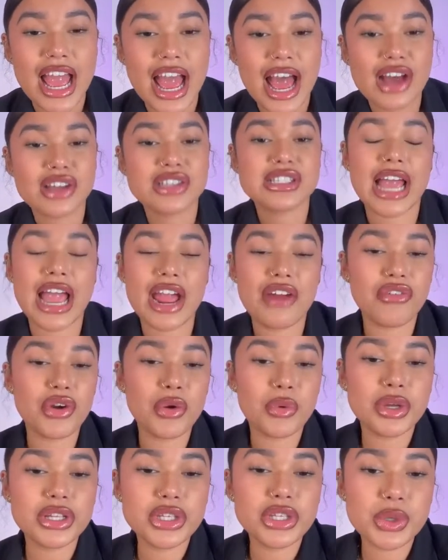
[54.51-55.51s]
How's
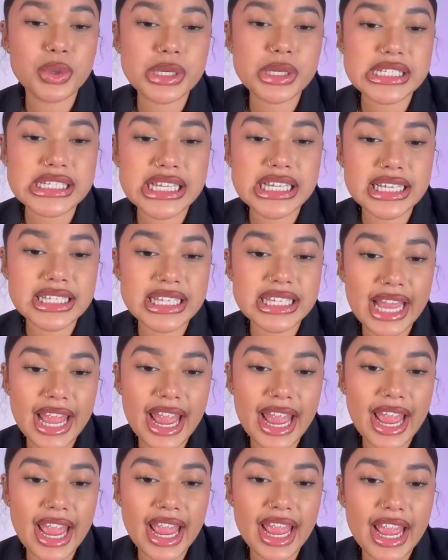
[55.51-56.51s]
everyone doing
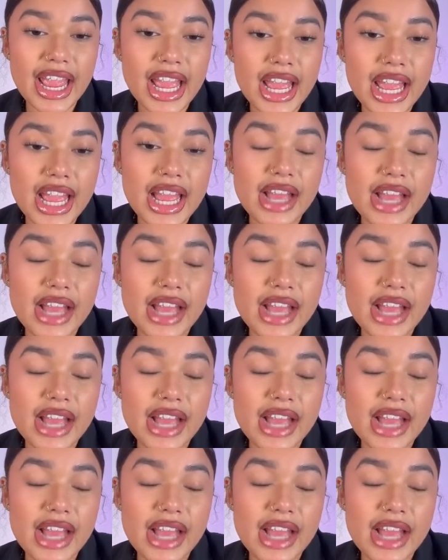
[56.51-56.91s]
today?